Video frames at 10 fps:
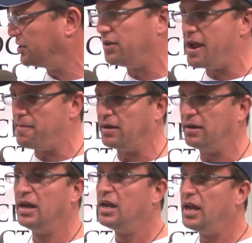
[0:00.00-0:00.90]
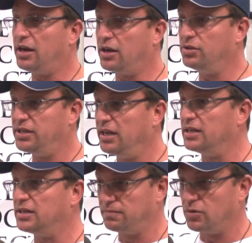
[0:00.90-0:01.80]
you name it. It goes in
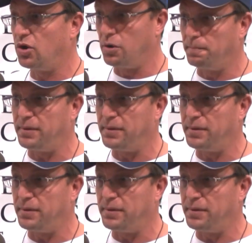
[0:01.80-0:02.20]
as whole